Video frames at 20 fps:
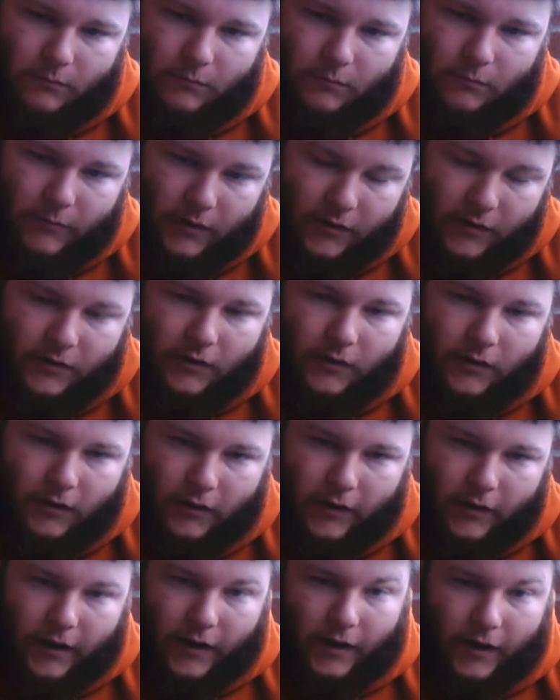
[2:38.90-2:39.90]

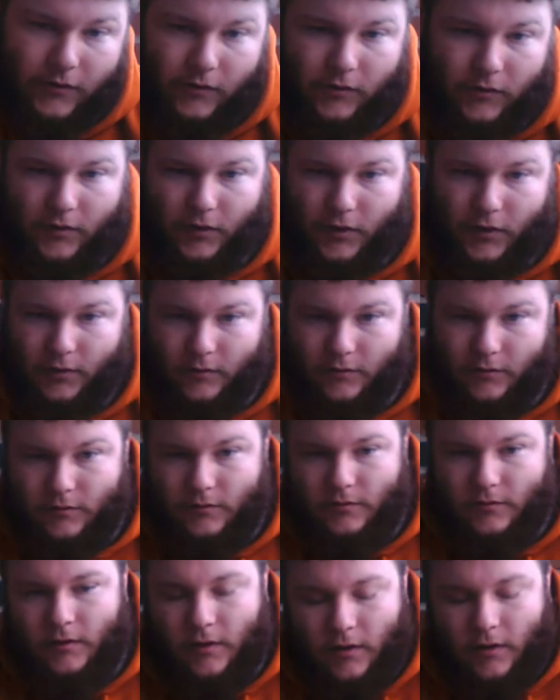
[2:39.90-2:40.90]
until I actually,
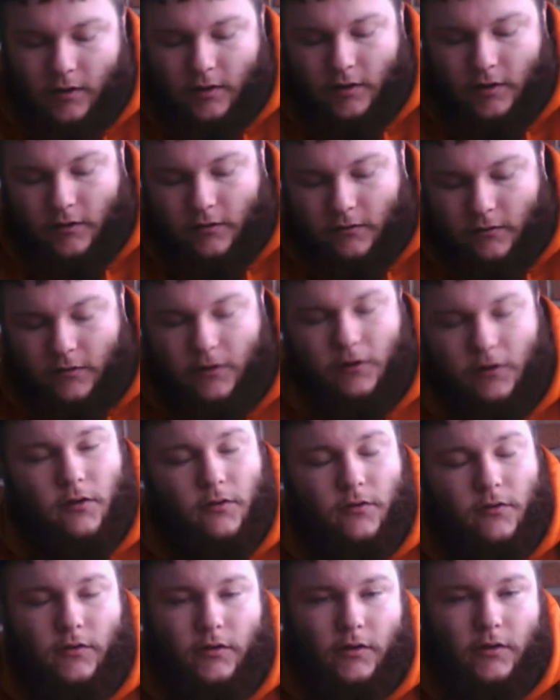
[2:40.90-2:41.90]
very
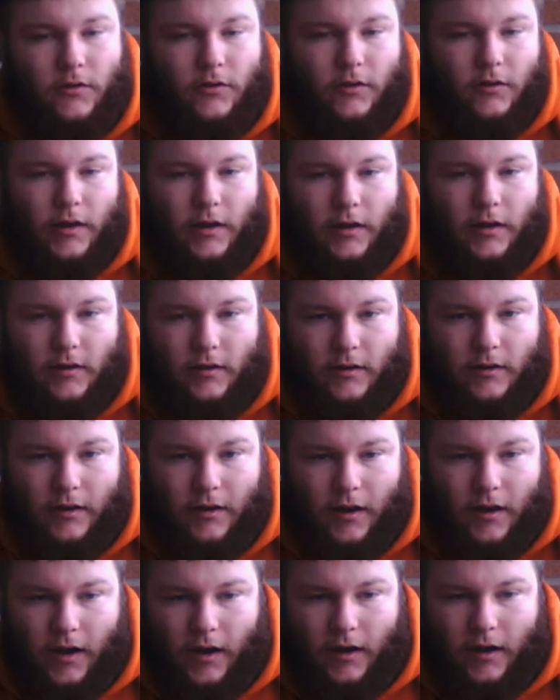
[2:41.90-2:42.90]
foolishly,
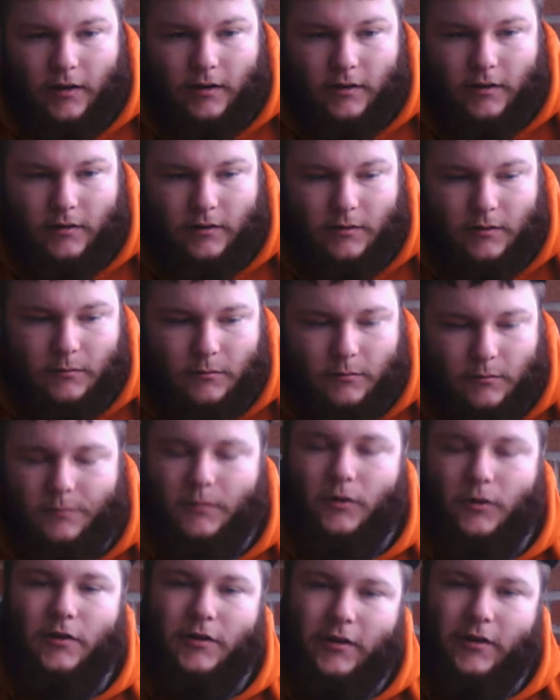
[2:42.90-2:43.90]

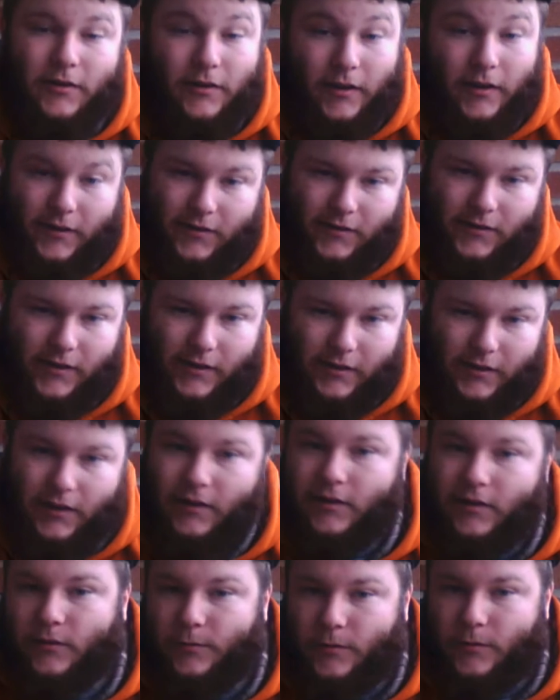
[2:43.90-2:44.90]
more or less accidentally,
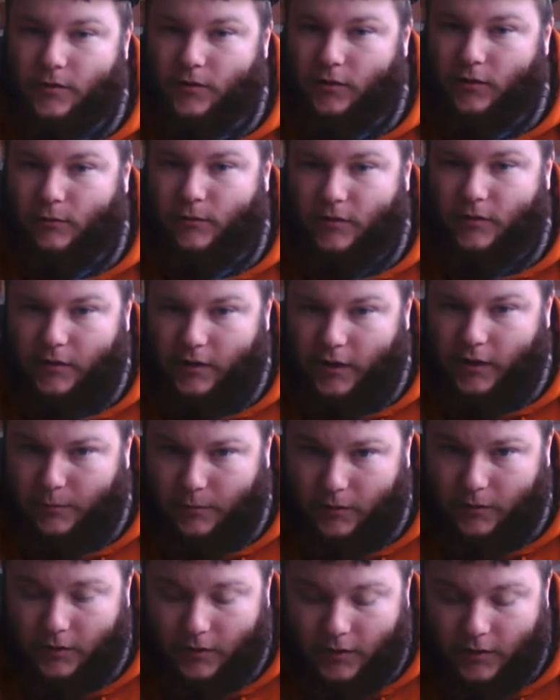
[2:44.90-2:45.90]
because the jar was
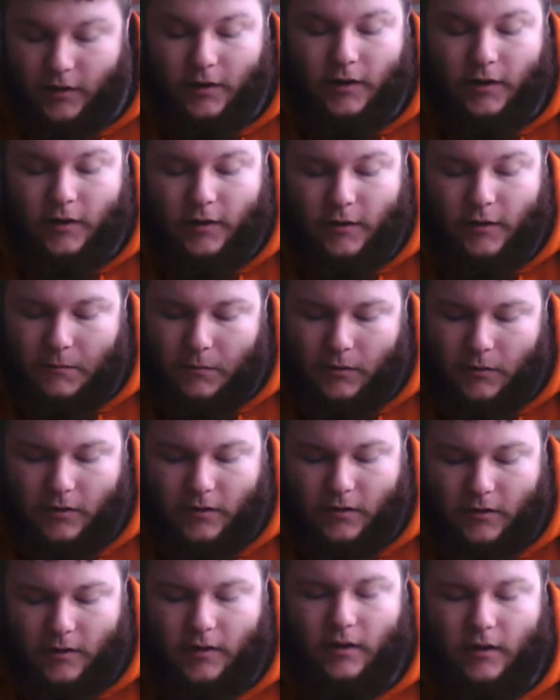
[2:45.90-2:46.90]
unlabeled, put
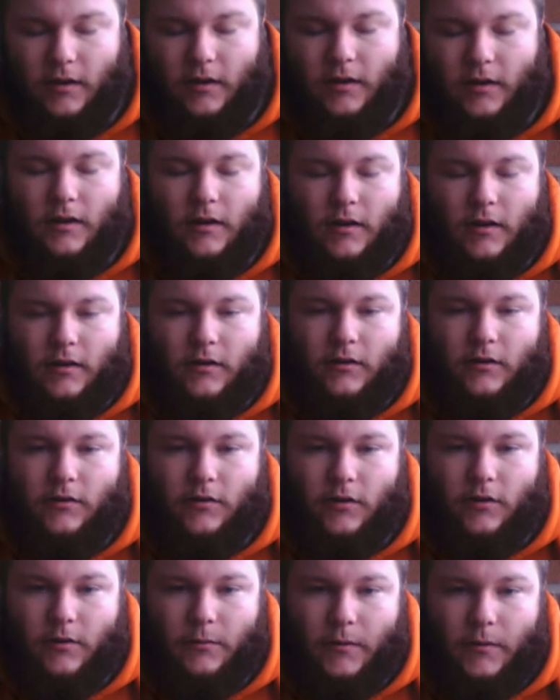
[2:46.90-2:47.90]
the
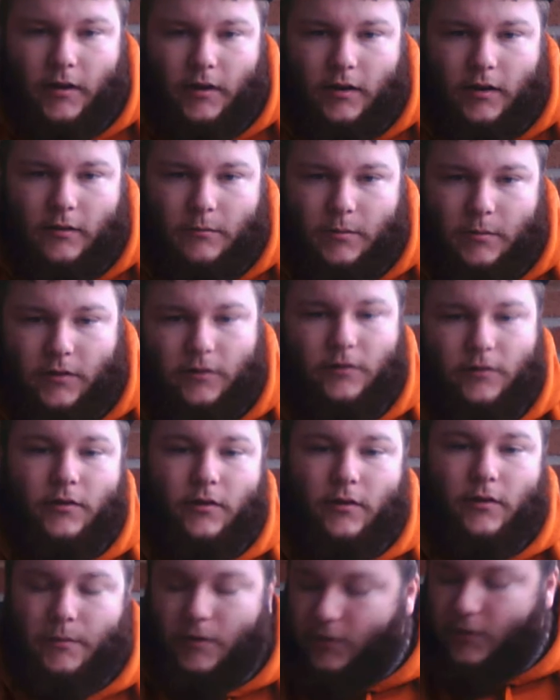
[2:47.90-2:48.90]
Peter Stokeby